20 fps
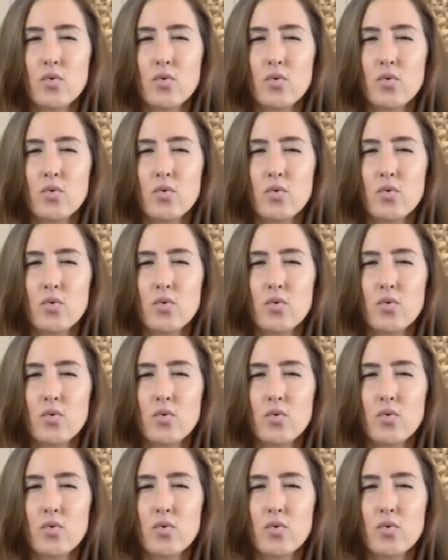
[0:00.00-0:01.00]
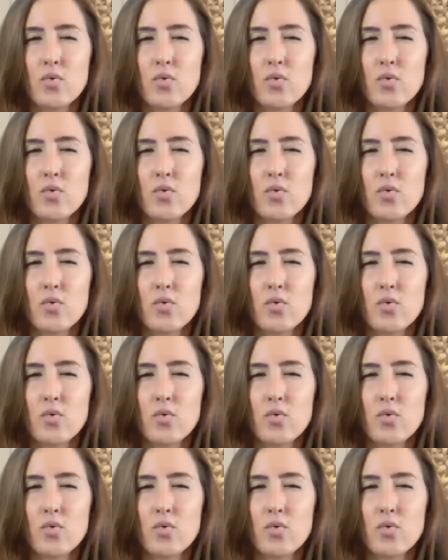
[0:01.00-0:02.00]

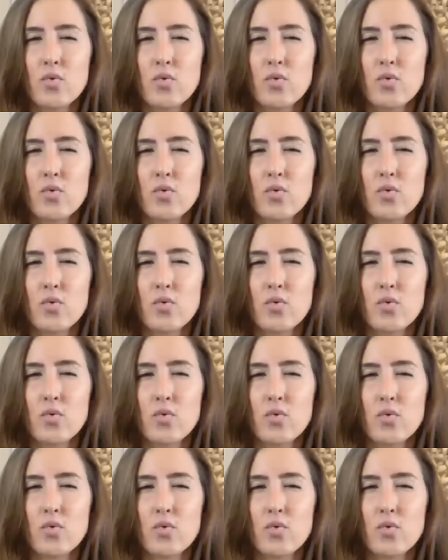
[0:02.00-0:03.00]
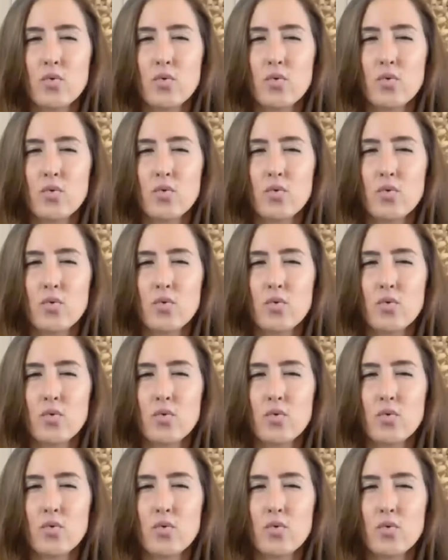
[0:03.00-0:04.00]

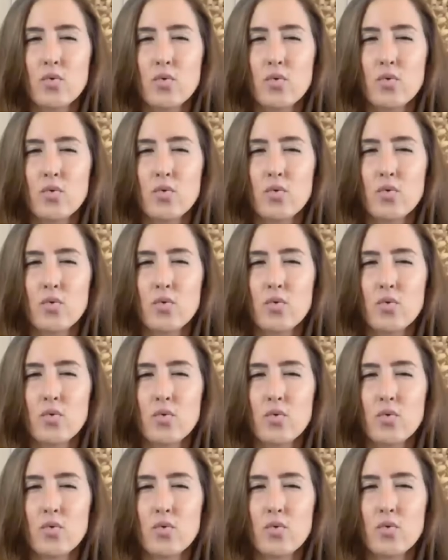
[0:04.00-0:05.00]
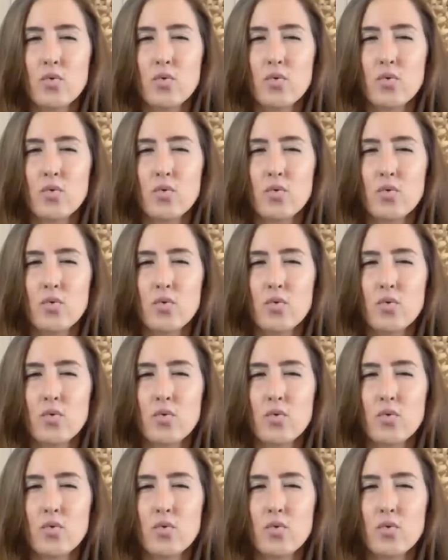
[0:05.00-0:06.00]

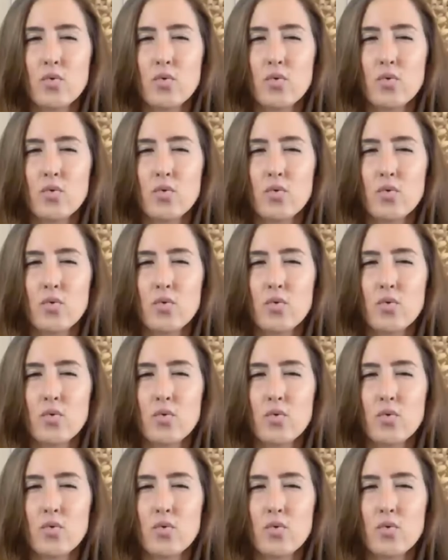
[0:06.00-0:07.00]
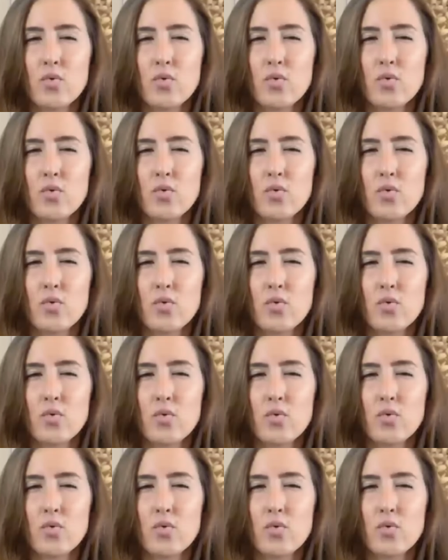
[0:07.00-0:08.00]
The person shown says nothing.